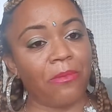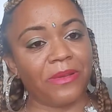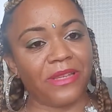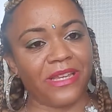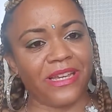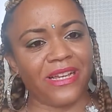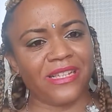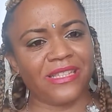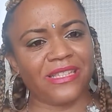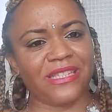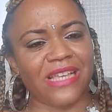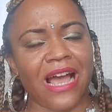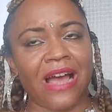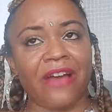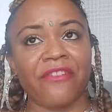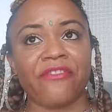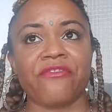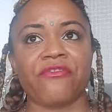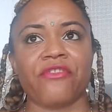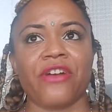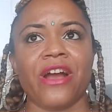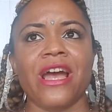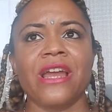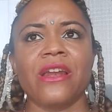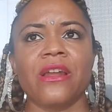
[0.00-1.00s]
Bliss.
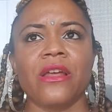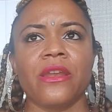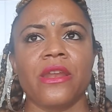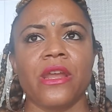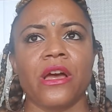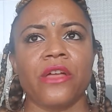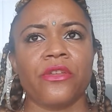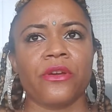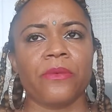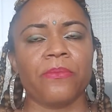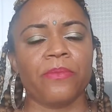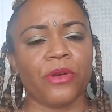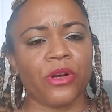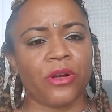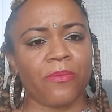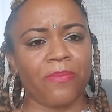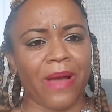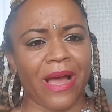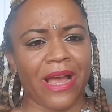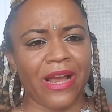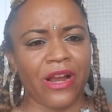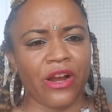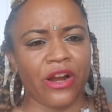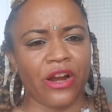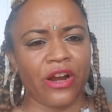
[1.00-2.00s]
I've read another book
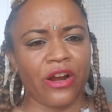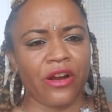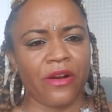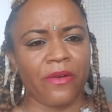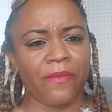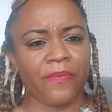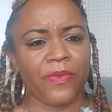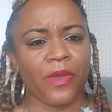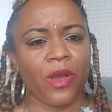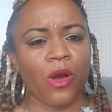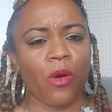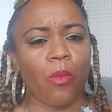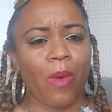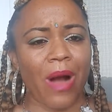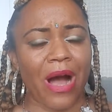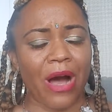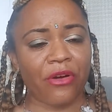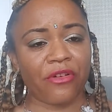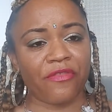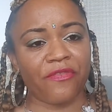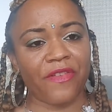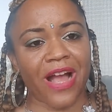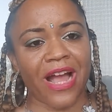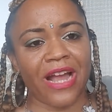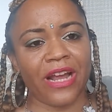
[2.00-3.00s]
by her,
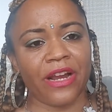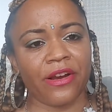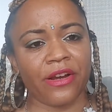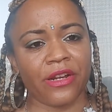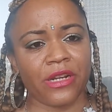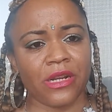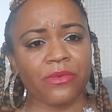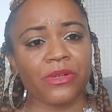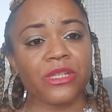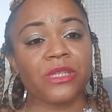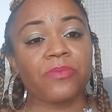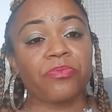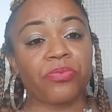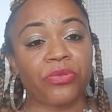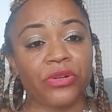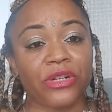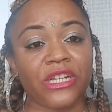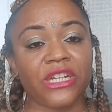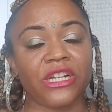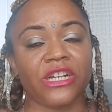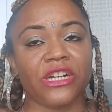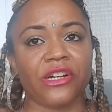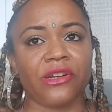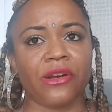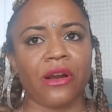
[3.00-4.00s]
Wildfire, and it was
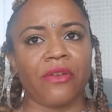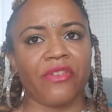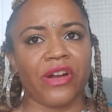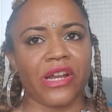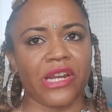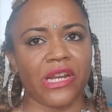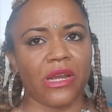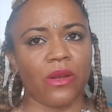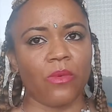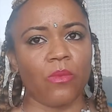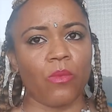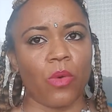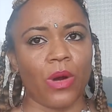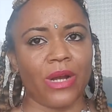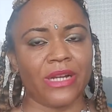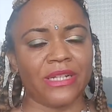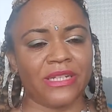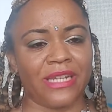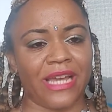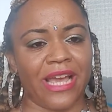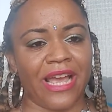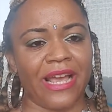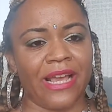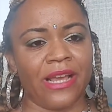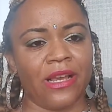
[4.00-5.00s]
pretty good. I read it in one
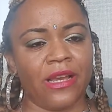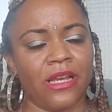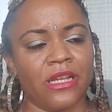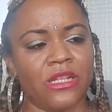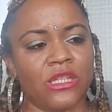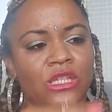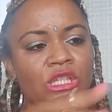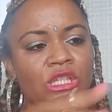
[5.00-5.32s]
day, and